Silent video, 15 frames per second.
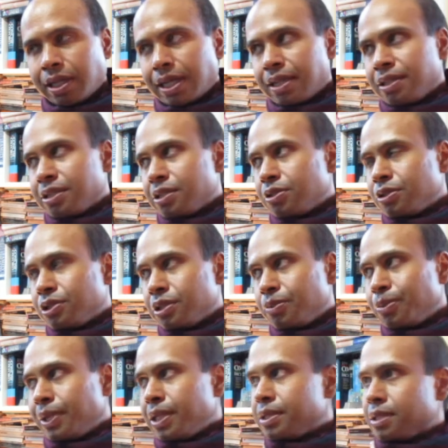and she'll, she
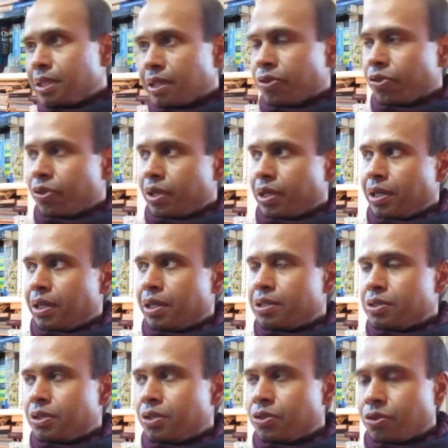means nothing, and
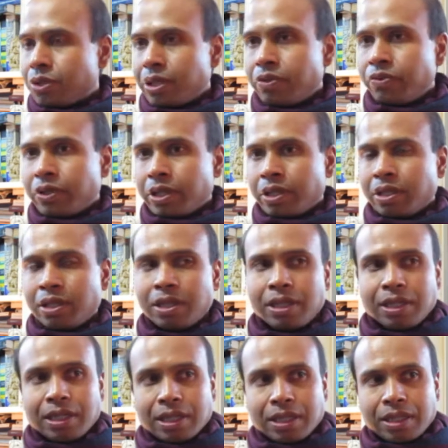there's no craving.
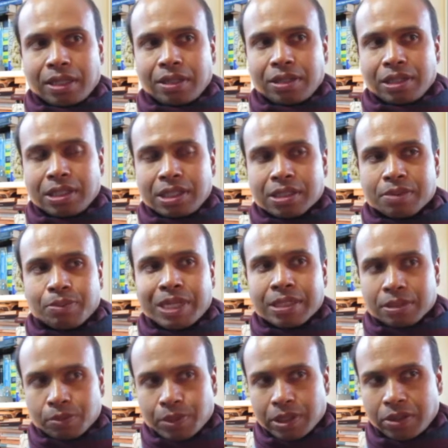And then it doesn't
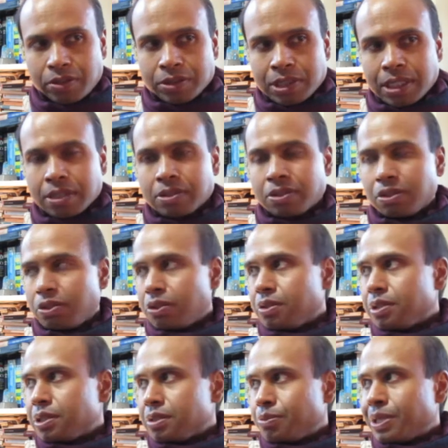matter whether you text or not,
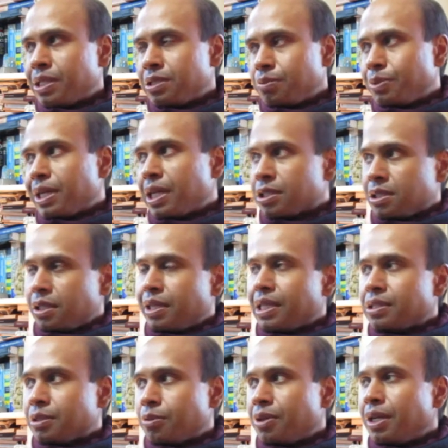it doesn't matter. But actually
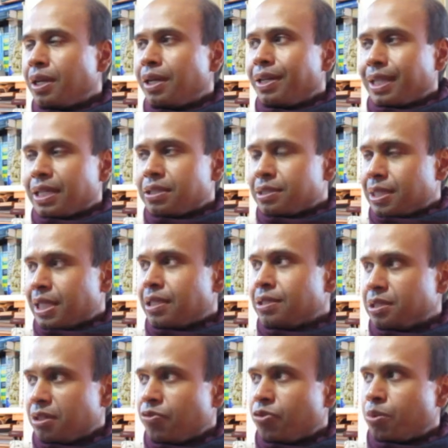that's, a, that's
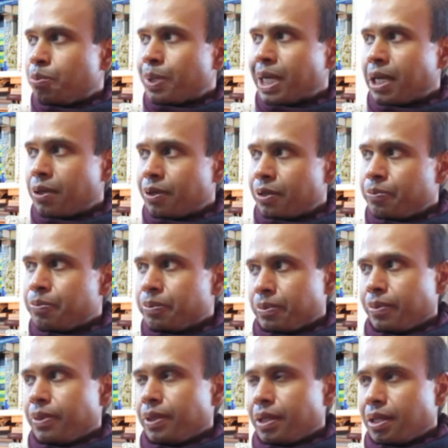texting from power.
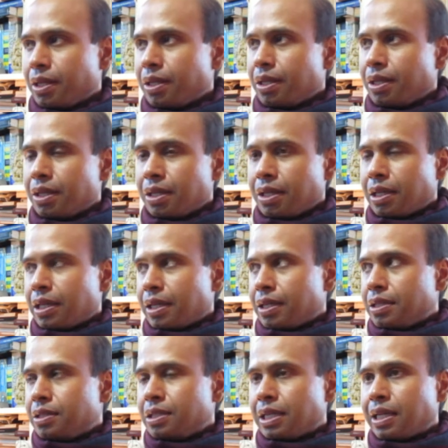
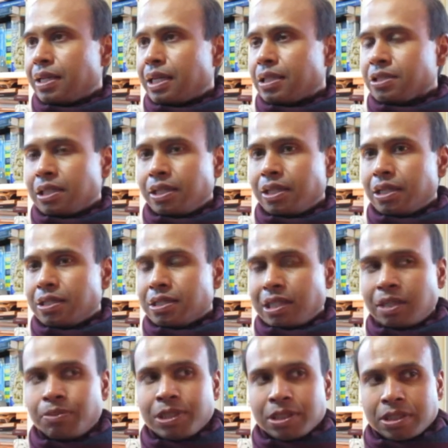And, and actually there's
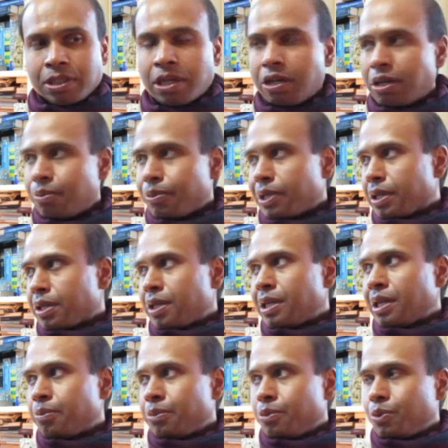limited harm that can
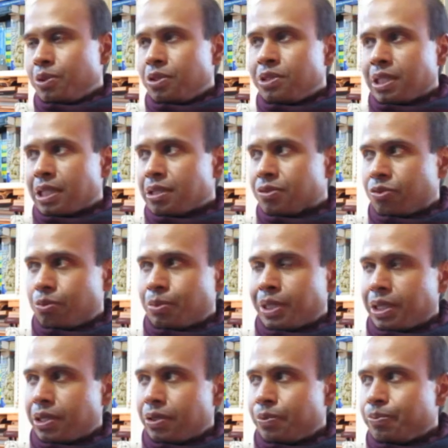happen when you text from
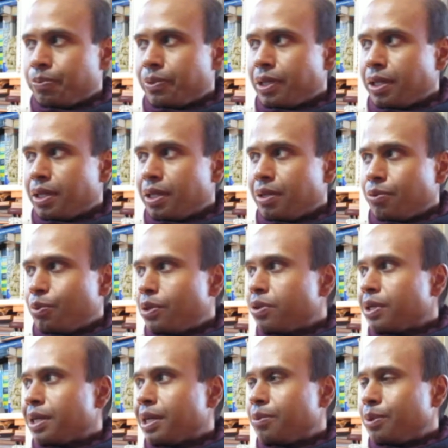power. We're
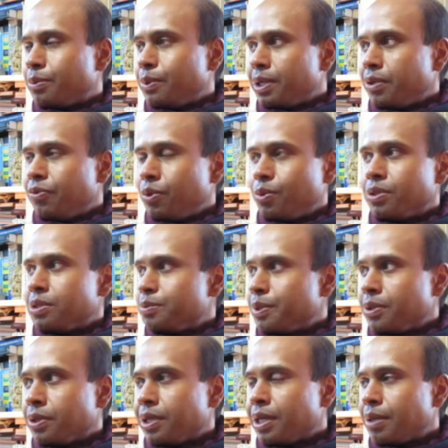on camera, but if you want to
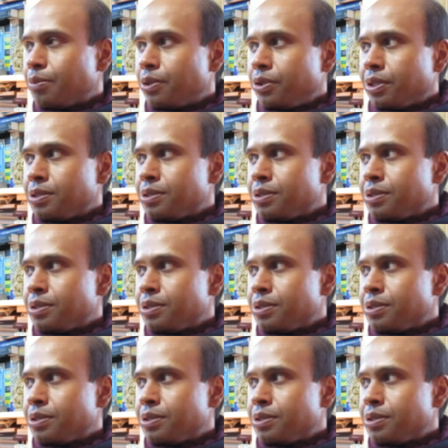speak on camera, you